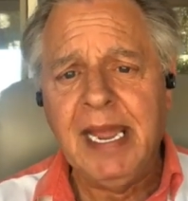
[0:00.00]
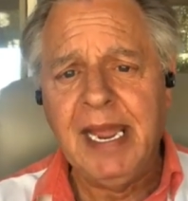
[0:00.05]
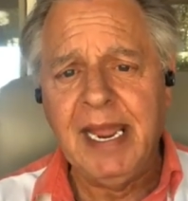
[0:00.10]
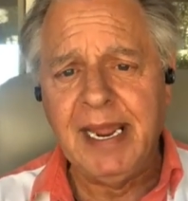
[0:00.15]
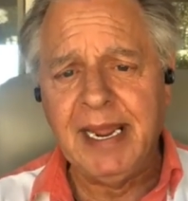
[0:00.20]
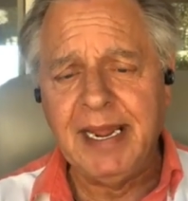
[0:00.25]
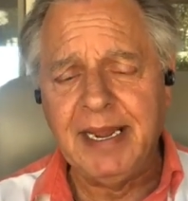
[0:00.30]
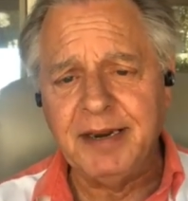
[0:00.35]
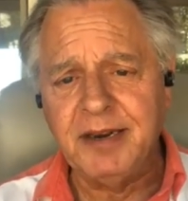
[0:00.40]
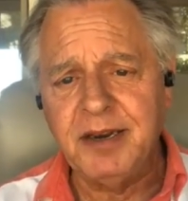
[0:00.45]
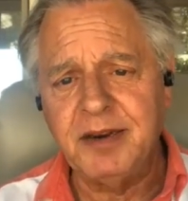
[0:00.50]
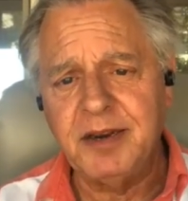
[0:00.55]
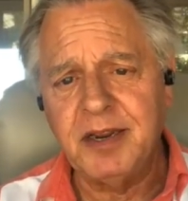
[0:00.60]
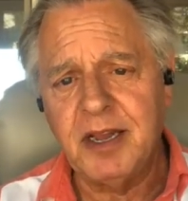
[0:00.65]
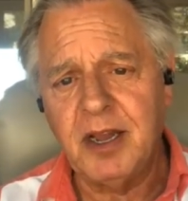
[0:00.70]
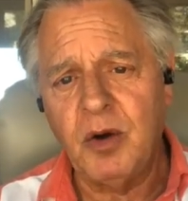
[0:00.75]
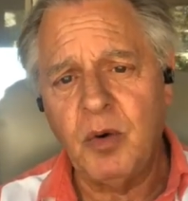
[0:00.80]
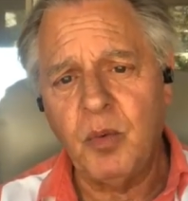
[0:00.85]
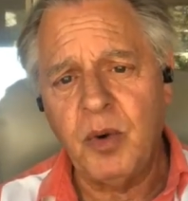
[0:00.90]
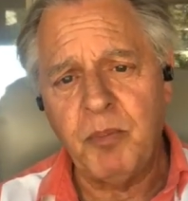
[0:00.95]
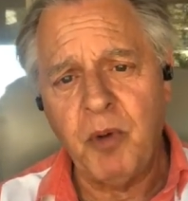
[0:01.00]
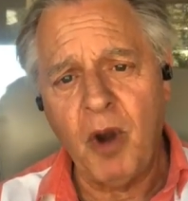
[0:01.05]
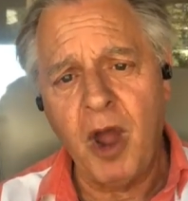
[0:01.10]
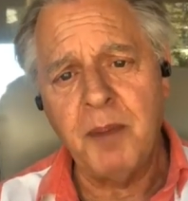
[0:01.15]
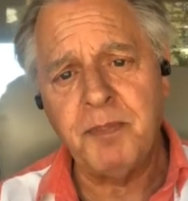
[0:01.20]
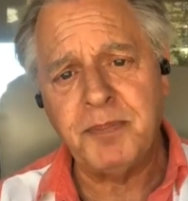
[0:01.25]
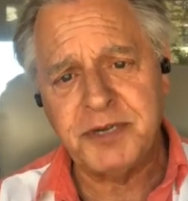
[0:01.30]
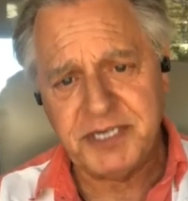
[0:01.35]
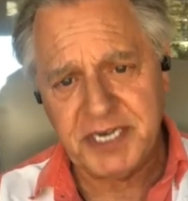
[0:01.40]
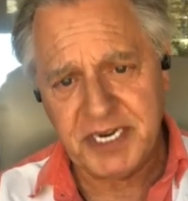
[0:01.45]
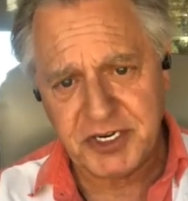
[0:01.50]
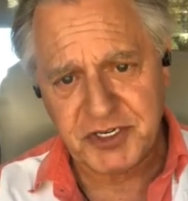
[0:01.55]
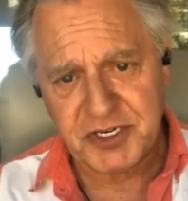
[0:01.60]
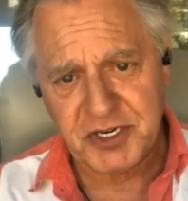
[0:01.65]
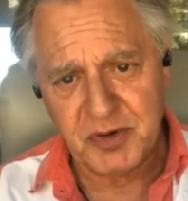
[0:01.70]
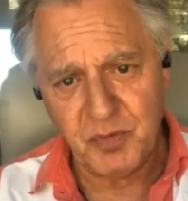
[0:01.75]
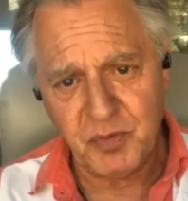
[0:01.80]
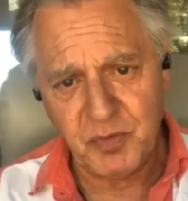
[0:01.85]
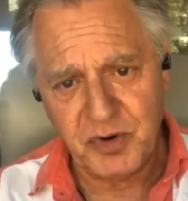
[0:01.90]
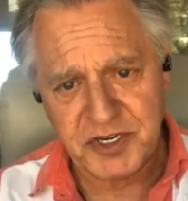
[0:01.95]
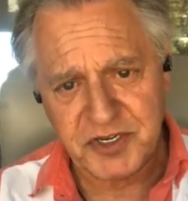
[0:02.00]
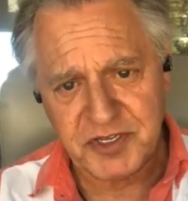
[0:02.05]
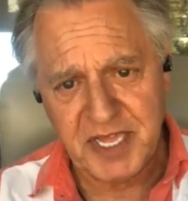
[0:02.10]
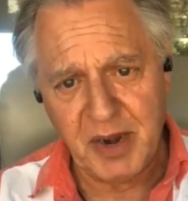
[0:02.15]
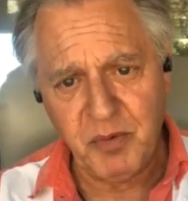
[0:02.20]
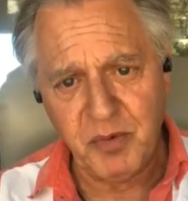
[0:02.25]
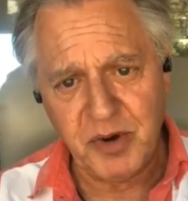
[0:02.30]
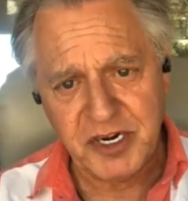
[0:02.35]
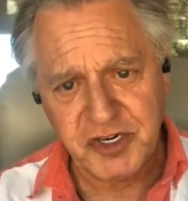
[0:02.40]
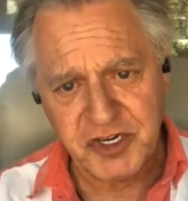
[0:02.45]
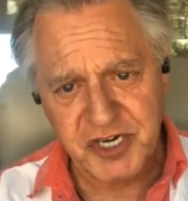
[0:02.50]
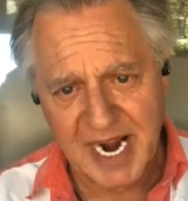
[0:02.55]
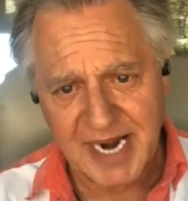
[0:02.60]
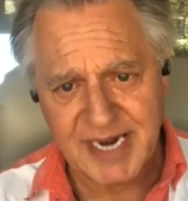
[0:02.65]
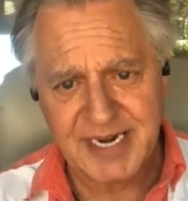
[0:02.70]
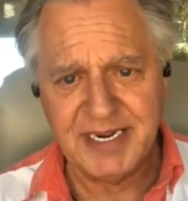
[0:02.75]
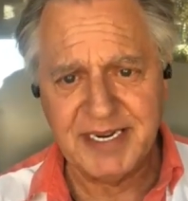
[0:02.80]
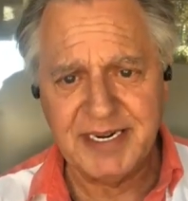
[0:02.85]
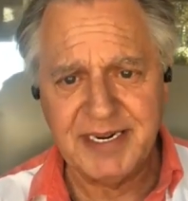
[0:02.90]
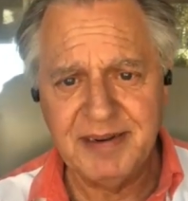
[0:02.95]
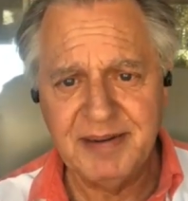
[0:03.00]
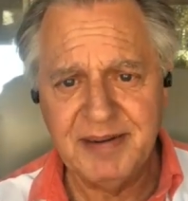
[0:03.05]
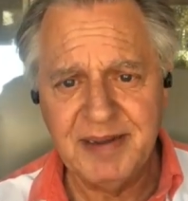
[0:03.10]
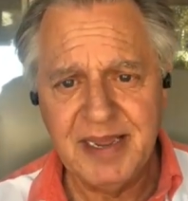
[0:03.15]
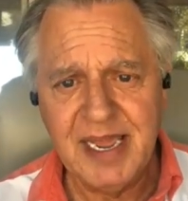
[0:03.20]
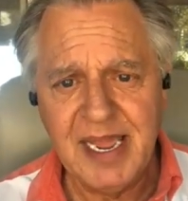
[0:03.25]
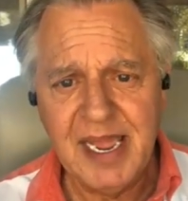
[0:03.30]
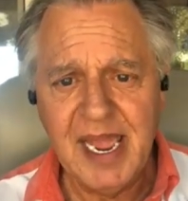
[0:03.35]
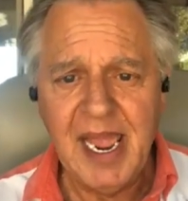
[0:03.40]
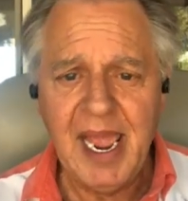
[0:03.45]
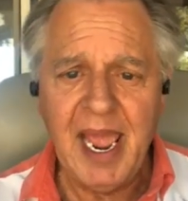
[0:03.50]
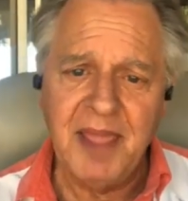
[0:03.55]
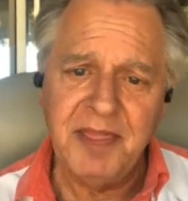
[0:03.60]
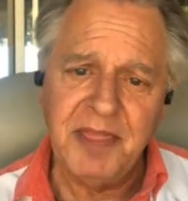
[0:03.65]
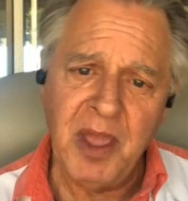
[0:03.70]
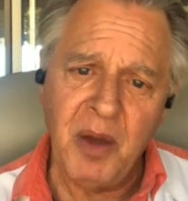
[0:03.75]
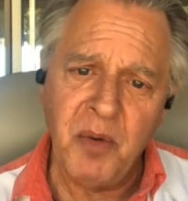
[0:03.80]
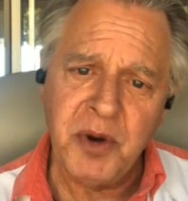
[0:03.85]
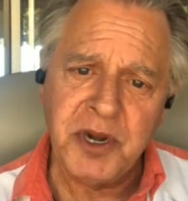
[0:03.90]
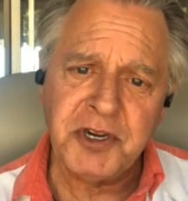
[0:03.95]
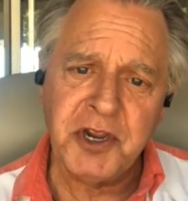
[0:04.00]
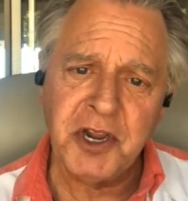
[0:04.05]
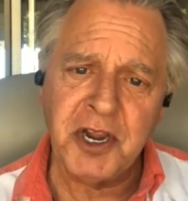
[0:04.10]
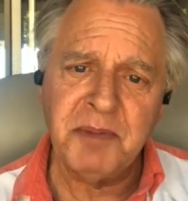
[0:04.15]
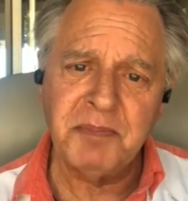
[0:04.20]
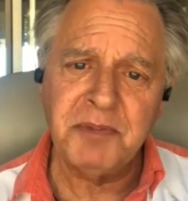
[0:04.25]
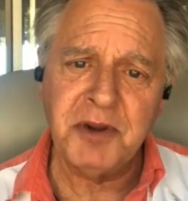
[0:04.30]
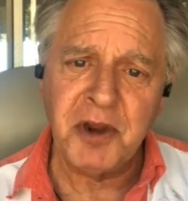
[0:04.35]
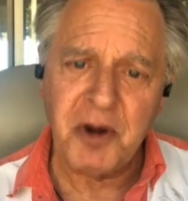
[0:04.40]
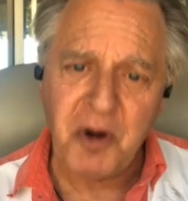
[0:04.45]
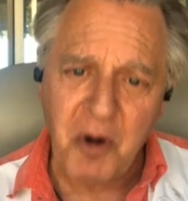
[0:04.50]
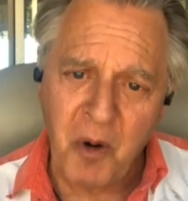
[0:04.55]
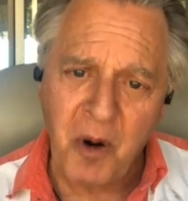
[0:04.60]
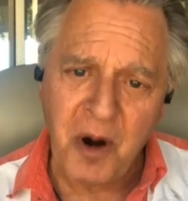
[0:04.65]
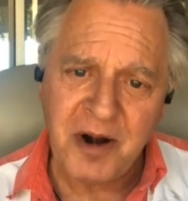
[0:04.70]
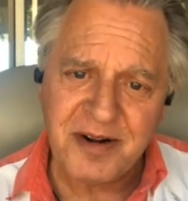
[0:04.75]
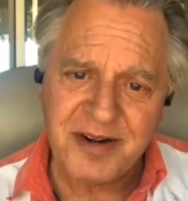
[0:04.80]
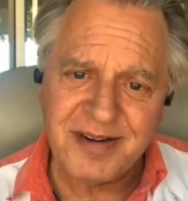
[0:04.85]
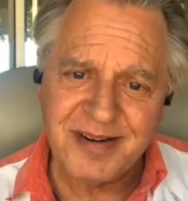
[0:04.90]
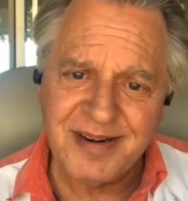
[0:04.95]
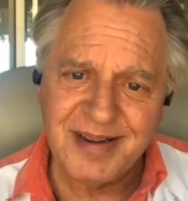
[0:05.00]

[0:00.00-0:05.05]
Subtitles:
And we brought a petition, which they rejected. And then we took them to court.